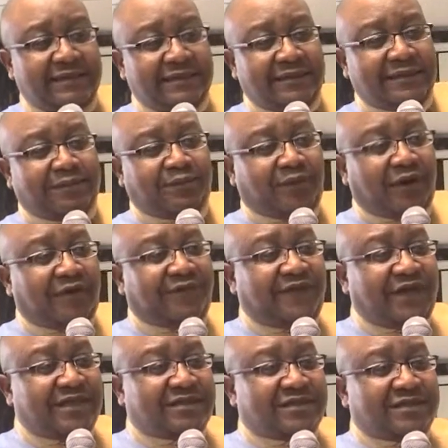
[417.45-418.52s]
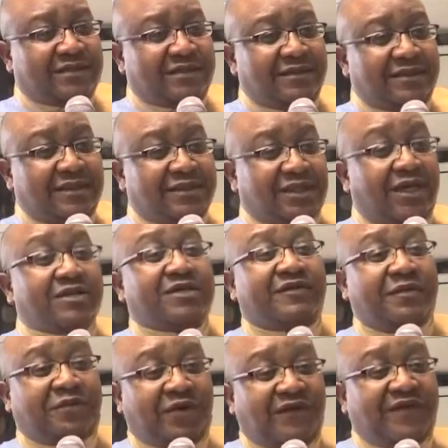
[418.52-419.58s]
the prophets, the sons of
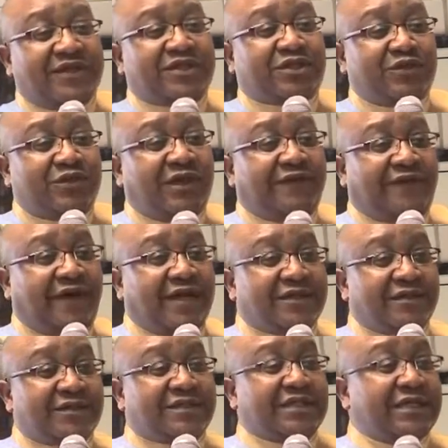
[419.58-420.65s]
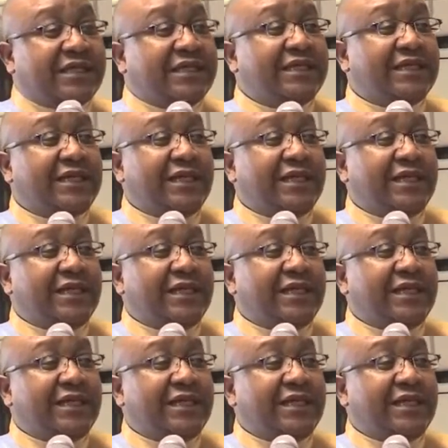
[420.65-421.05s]
the prophets stood afar to see